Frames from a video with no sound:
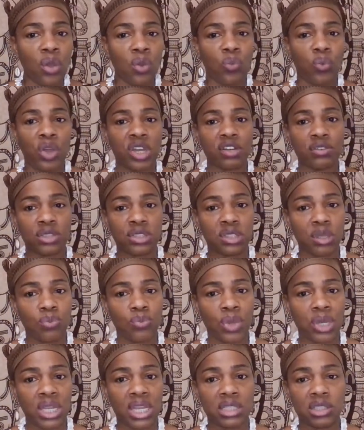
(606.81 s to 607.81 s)
What if
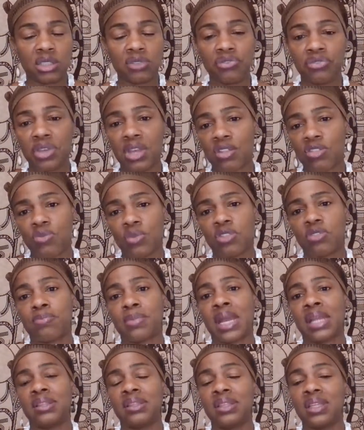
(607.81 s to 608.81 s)
someone interferes with
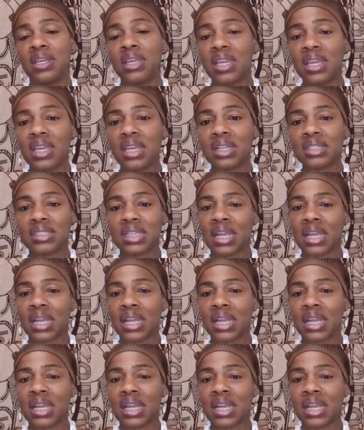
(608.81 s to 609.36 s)
my things?